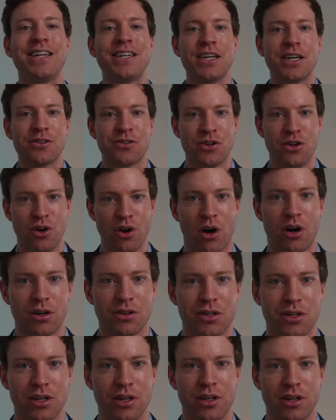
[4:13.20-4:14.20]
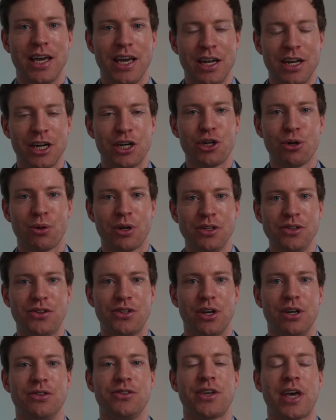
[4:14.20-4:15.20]
It does not. The initial
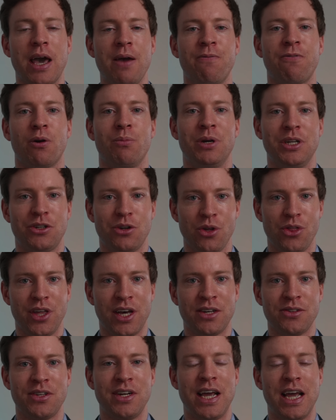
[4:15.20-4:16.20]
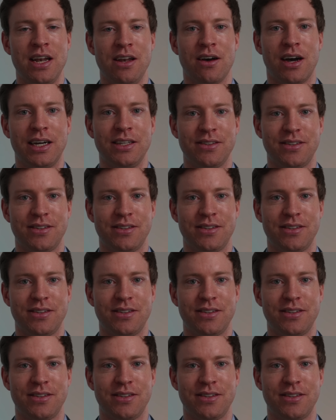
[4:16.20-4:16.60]
concerns came from a 2009